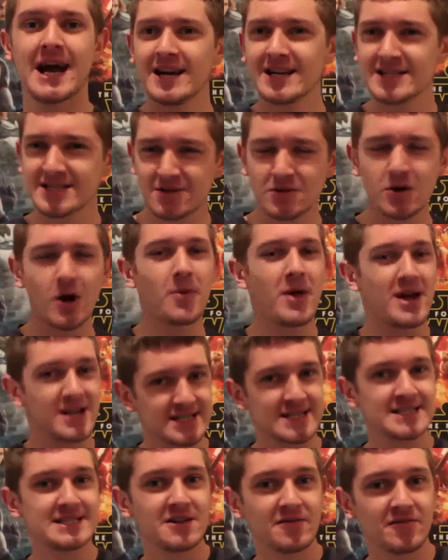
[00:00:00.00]
He's still got that
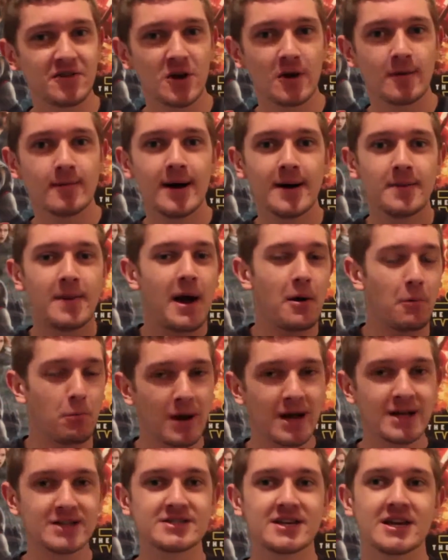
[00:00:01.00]
sense of humour and that
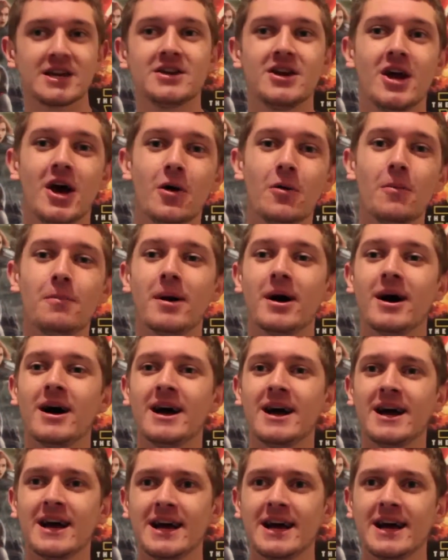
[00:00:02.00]
wit that but